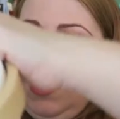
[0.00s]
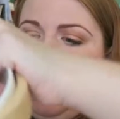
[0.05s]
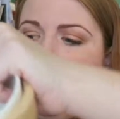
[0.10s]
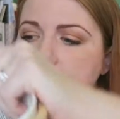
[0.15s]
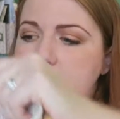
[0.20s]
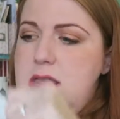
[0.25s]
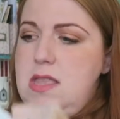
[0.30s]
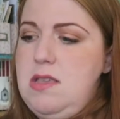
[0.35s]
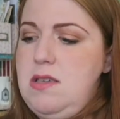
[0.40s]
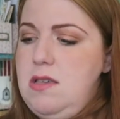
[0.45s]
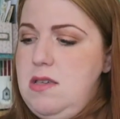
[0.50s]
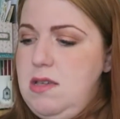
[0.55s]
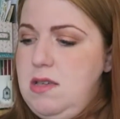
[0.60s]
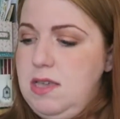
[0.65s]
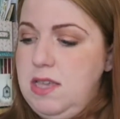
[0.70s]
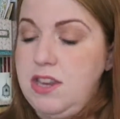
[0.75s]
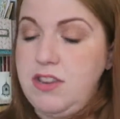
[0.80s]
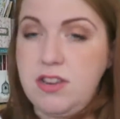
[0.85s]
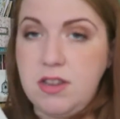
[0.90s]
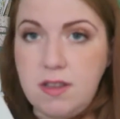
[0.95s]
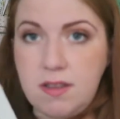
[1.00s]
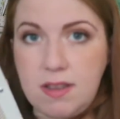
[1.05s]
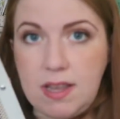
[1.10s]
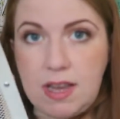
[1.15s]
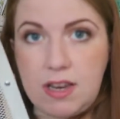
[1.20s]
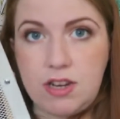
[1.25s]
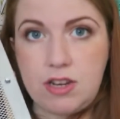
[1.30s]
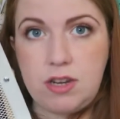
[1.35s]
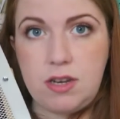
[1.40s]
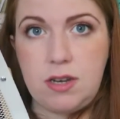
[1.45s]
in the kitchen
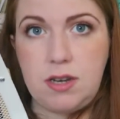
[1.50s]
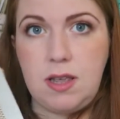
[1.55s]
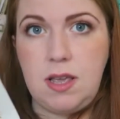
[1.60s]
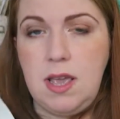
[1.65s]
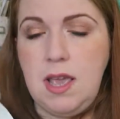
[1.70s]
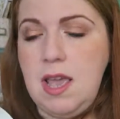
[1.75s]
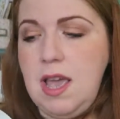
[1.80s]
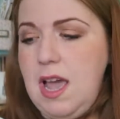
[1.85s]
section.